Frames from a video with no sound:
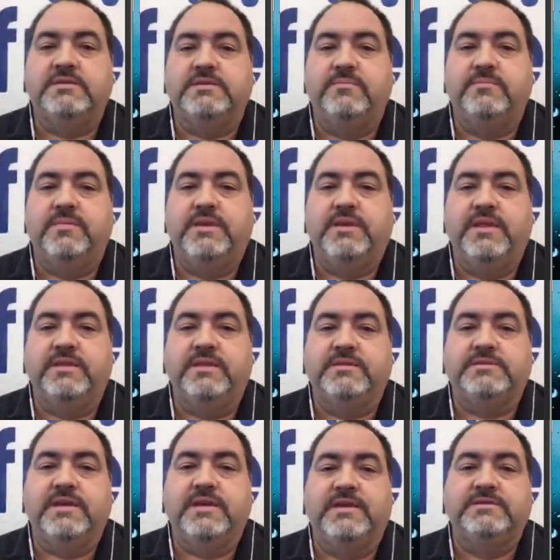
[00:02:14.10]
somebody
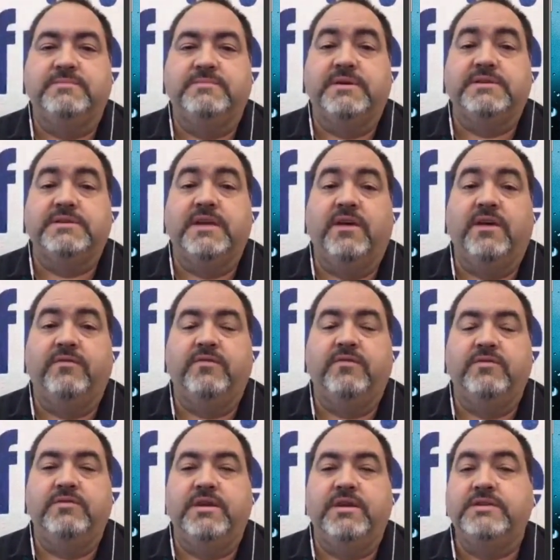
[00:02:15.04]
like the size of
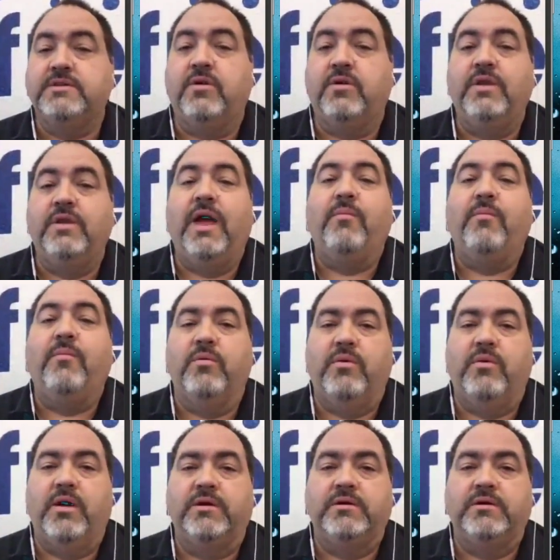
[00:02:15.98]
myself who needs a whole lot more
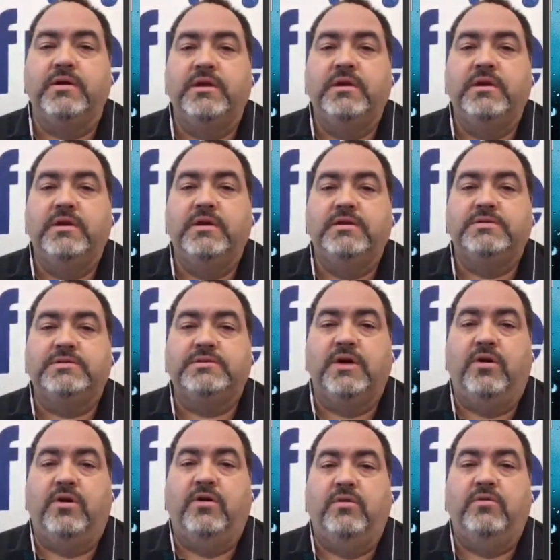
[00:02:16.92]
water.
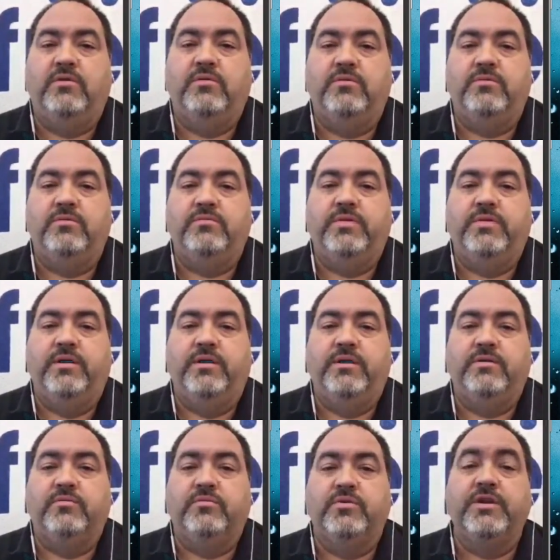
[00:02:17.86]
So
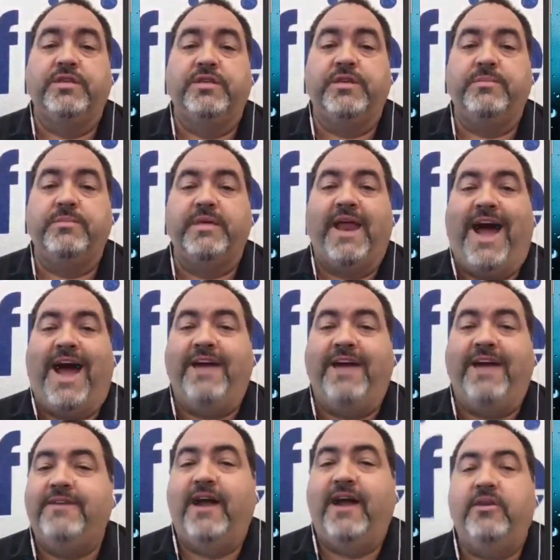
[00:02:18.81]
the rule of thumb that
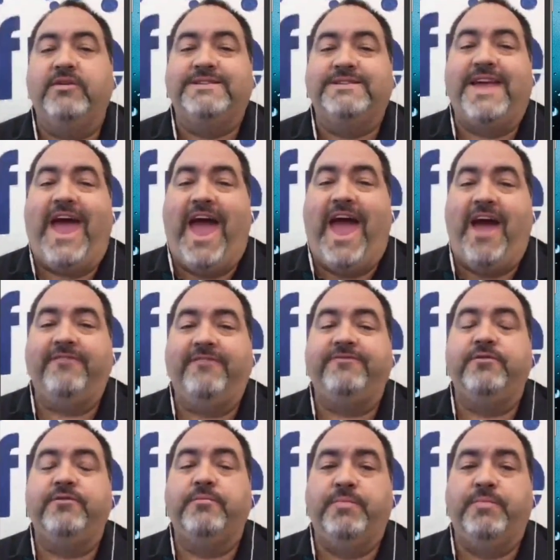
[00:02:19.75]
I follow is
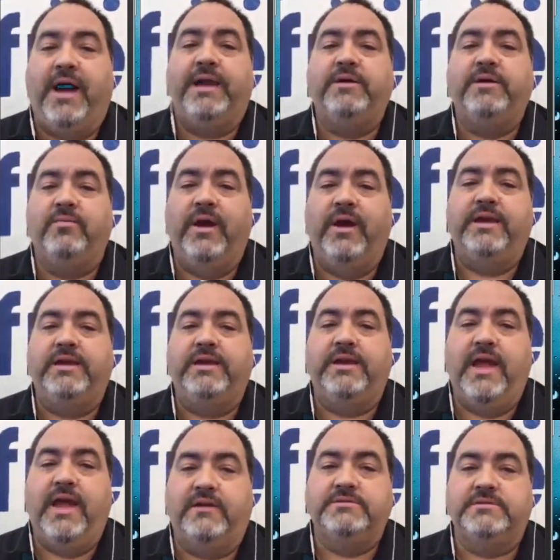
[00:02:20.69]
half your body weight
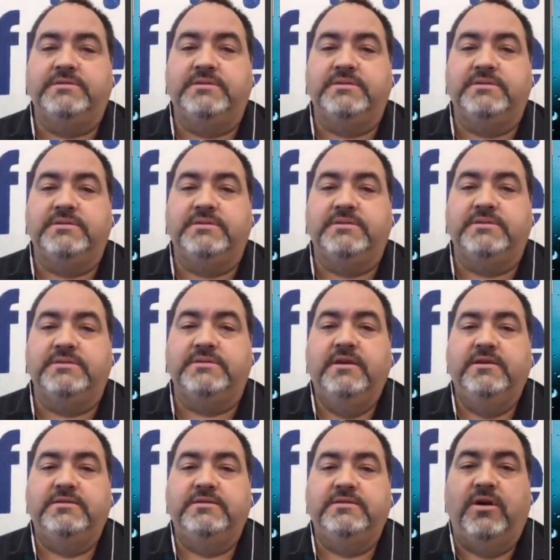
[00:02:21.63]
in ounces.
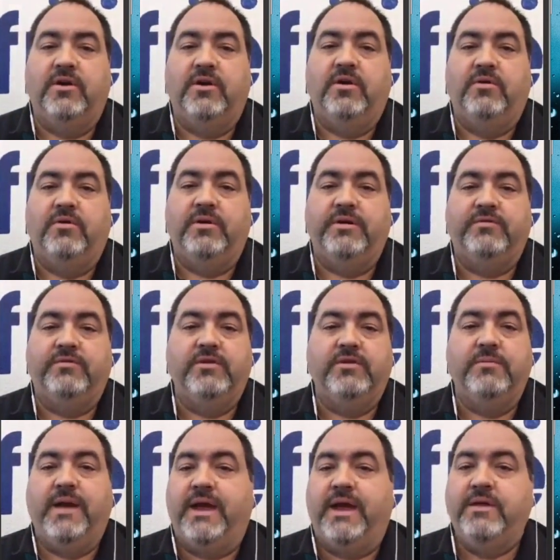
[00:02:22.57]
So whatever
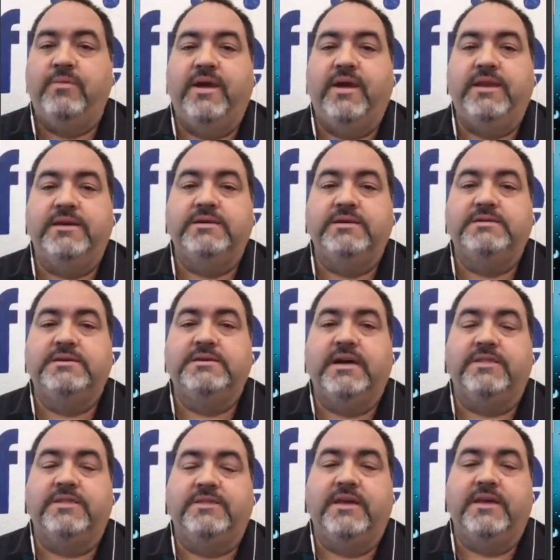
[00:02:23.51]
your body weight is,
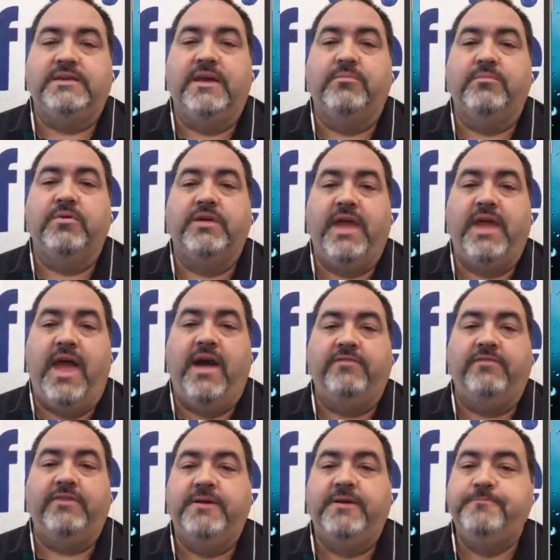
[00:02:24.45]
cut that number in
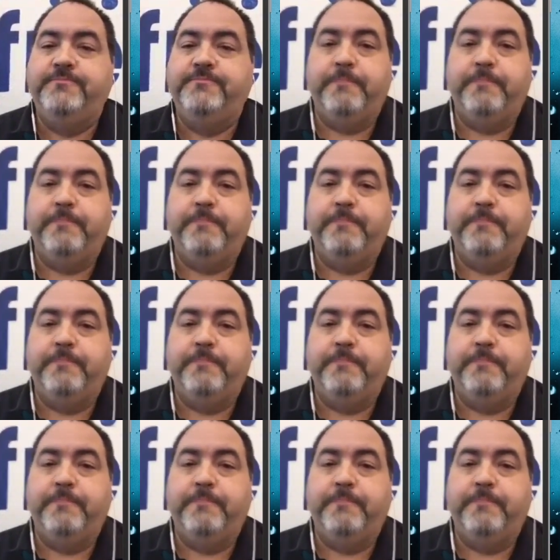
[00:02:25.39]
half